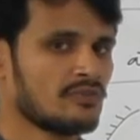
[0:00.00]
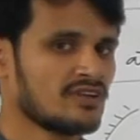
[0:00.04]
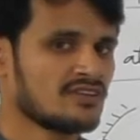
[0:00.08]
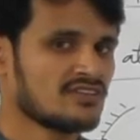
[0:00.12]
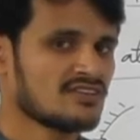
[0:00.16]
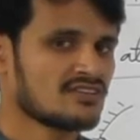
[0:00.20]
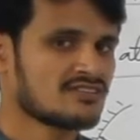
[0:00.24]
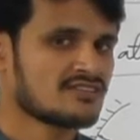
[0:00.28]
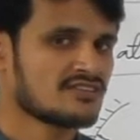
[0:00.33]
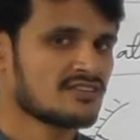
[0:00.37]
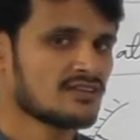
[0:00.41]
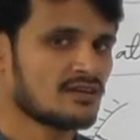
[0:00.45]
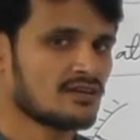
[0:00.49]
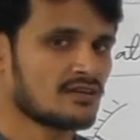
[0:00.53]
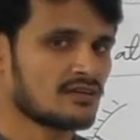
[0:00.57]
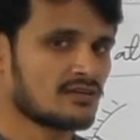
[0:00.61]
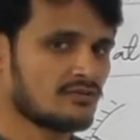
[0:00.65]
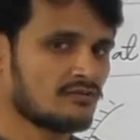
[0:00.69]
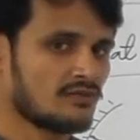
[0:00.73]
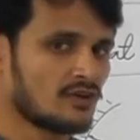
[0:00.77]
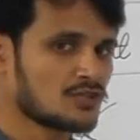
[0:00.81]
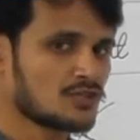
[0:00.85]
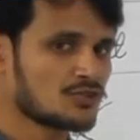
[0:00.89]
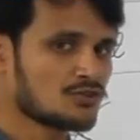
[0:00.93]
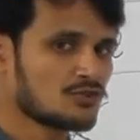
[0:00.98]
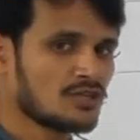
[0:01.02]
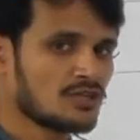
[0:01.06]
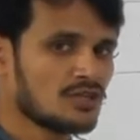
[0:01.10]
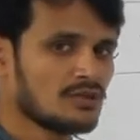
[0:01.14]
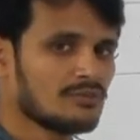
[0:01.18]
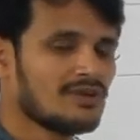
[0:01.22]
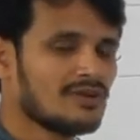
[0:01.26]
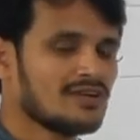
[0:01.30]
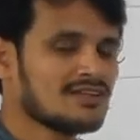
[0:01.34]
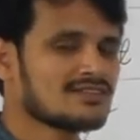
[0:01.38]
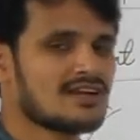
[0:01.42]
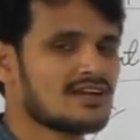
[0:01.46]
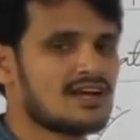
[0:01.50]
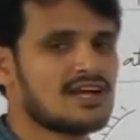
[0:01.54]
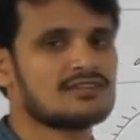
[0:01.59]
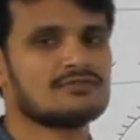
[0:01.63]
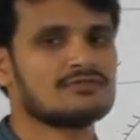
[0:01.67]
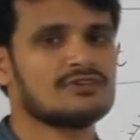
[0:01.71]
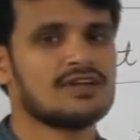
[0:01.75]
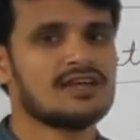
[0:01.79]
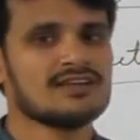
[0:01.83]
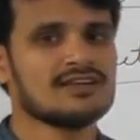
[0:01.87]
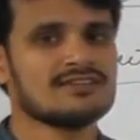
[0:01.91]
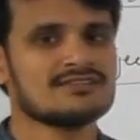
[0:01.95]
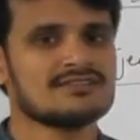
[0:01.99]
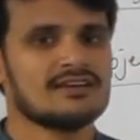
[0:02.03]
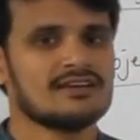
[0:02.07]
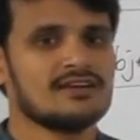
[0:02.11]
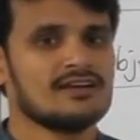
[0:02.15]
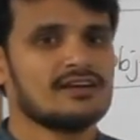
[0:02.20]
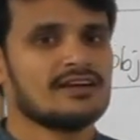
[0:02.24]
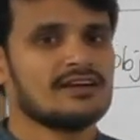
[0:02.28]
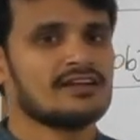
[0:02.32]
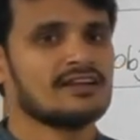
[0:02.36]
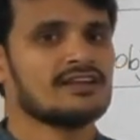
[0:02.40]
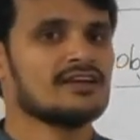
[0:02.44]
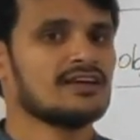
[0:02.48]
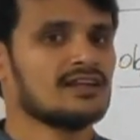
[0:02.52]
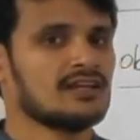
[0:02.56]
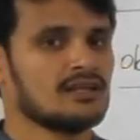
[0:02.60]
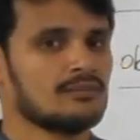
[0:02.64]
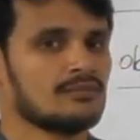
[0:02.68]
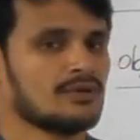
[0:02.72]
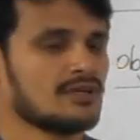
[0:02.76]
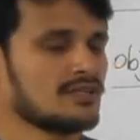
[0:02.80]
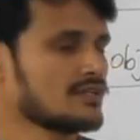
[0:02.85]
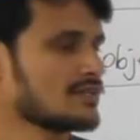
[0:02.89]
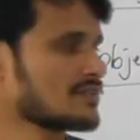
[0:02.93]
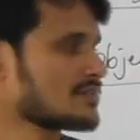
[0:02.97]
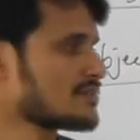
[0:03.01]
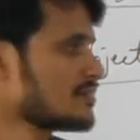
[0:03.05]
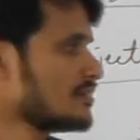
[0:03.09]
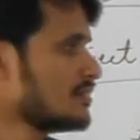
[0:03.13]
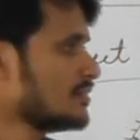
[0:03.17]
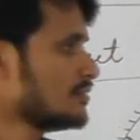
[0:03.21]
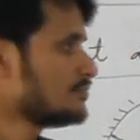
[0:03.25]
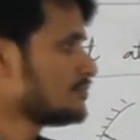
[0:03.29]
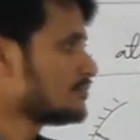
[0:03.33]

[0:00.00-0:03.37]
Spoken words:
images here, virtual image as well as real images.